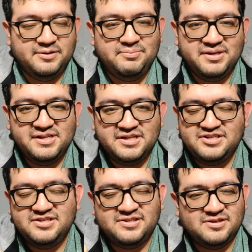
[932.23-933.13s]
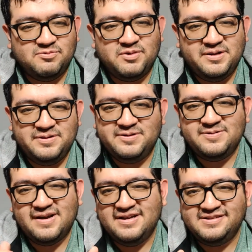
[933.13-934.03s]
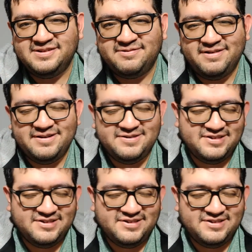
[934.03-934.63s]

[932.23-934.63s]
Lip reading: Lobelia, she's this well-known content creator.